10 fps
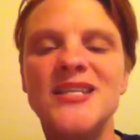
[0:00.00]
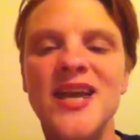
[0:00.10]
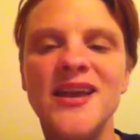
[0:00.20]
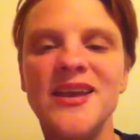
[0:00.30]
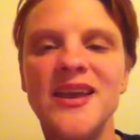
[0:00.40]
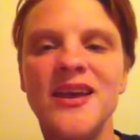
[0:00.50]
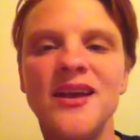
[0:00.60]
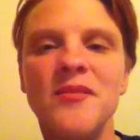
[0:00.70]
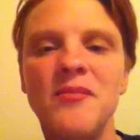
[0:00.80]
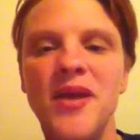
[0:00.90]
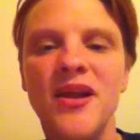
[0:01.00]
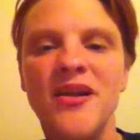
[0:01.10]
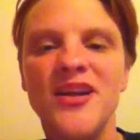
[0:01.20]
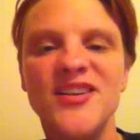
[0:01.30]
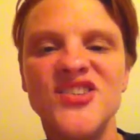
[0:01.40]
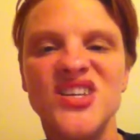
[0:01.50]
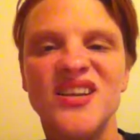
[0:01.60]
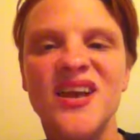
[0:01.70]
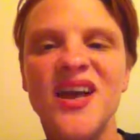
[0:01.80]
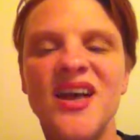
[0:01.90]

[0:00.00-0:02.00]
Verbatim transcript: dating and marriage and